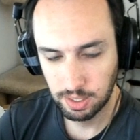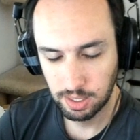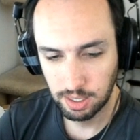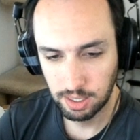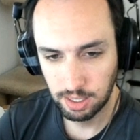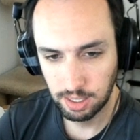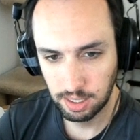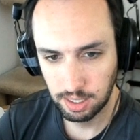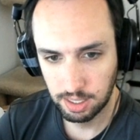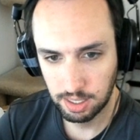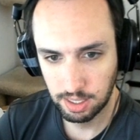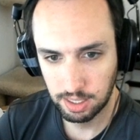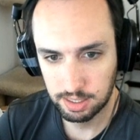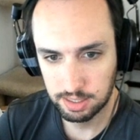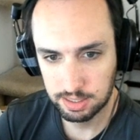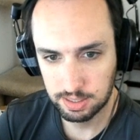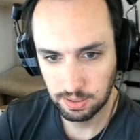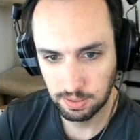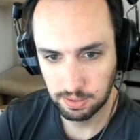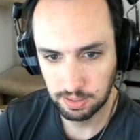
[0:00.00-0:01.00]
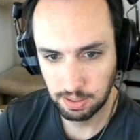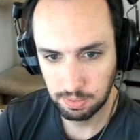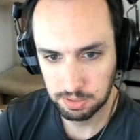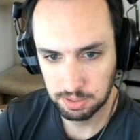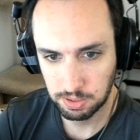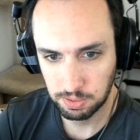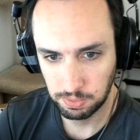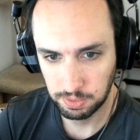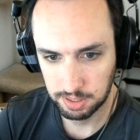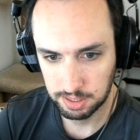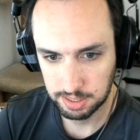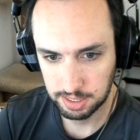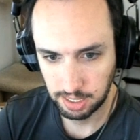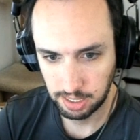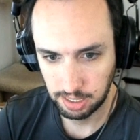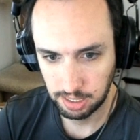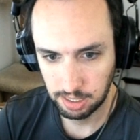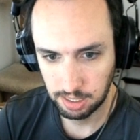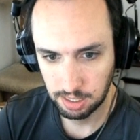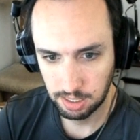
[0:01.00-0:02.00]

Yeah. And so that was cool to see.